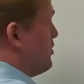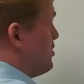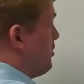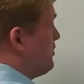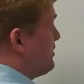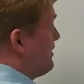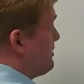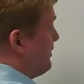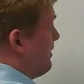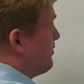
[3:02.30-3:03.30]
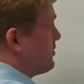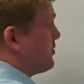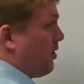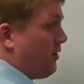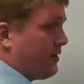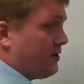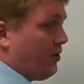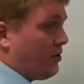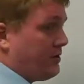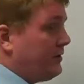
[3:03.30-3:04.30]
The nose has leverage on the
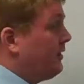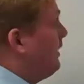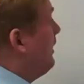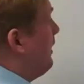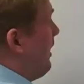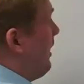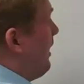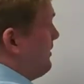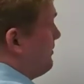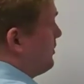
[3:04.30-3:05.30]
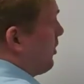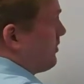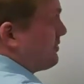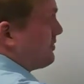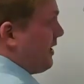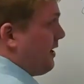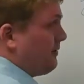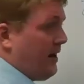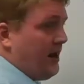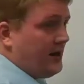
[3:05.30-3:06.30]
guard, and the guard's going to
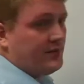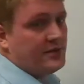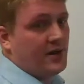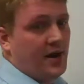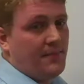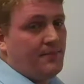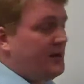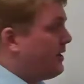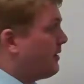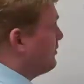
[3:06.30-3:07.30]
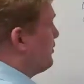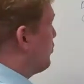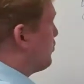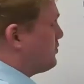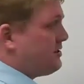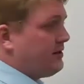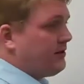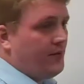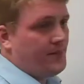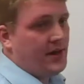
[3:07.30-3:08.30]
have a heck of a time being able to
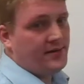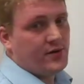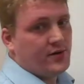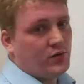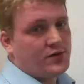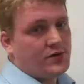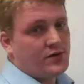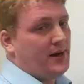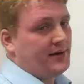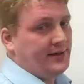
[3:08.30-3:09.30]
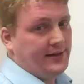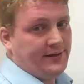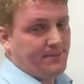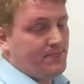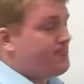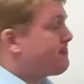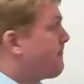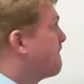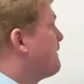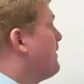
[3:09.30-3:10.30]
seal that nose back in.
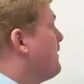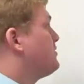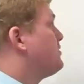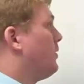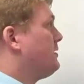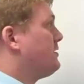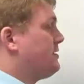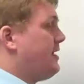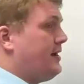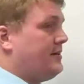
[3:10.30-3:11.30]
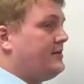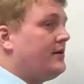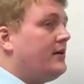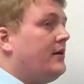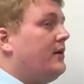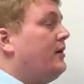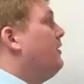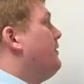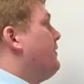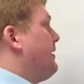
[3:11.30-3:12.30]
So instead,
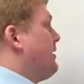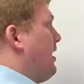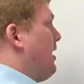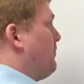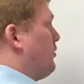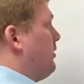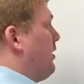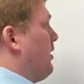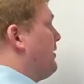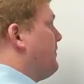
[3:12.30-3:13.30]
they combo block.